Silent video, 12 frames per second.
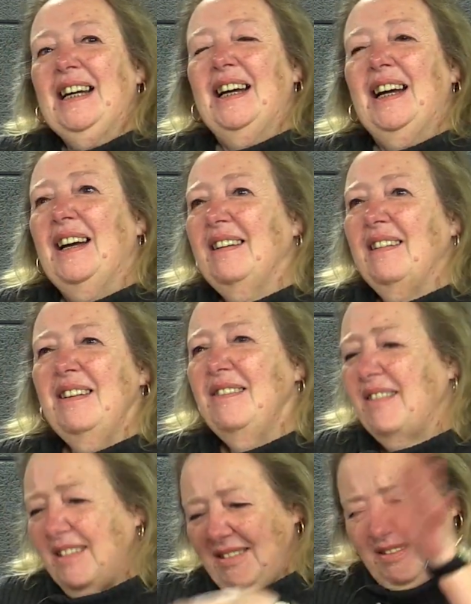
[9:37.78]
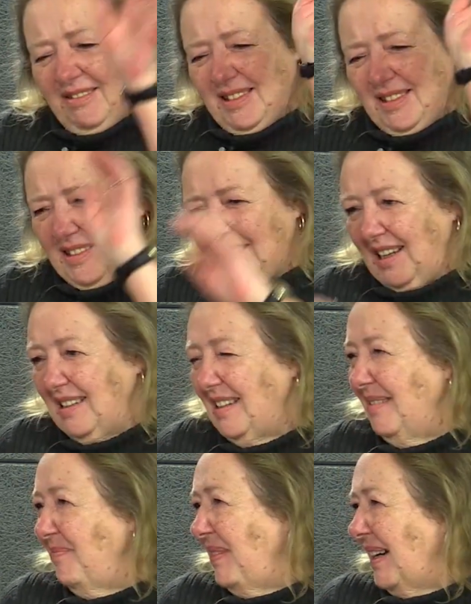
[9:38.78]
And who, of course, sent
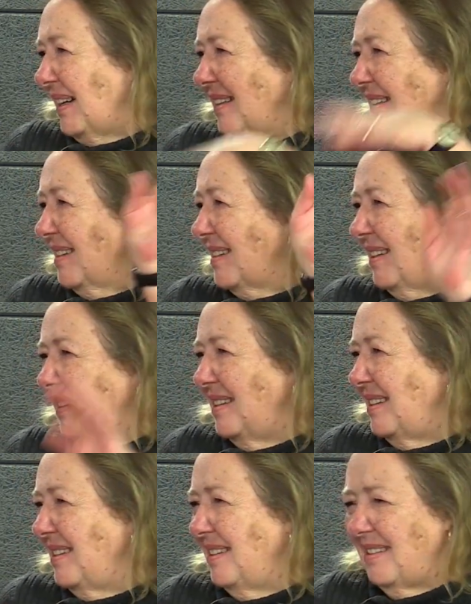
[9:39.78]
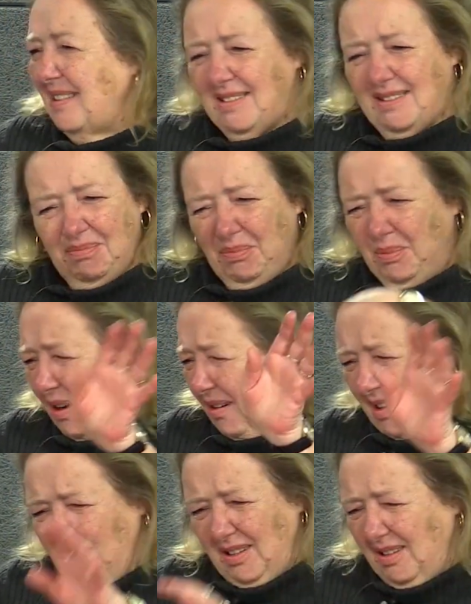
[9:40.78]
it back and said, this is what?
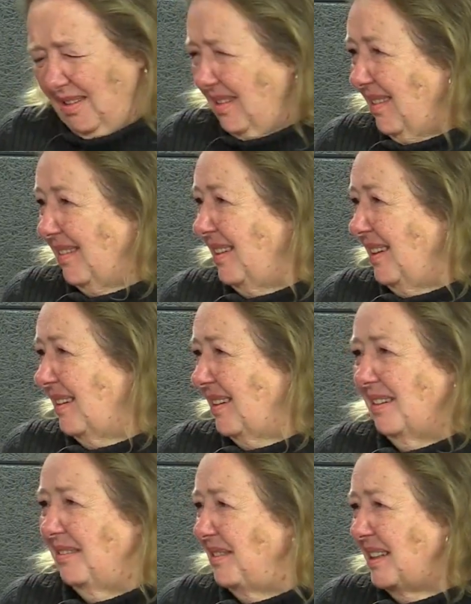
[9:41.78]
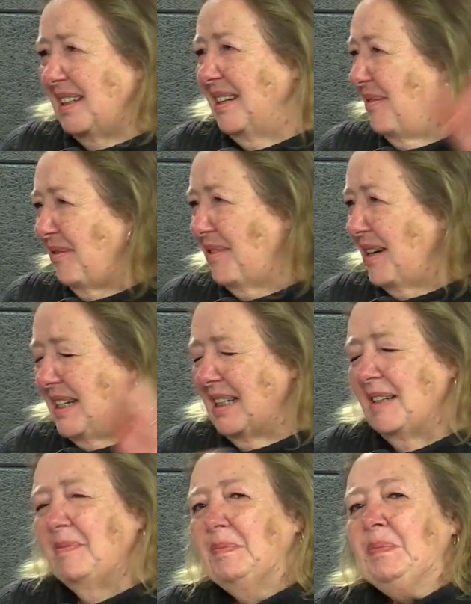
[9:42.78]
You know, didn't even read it.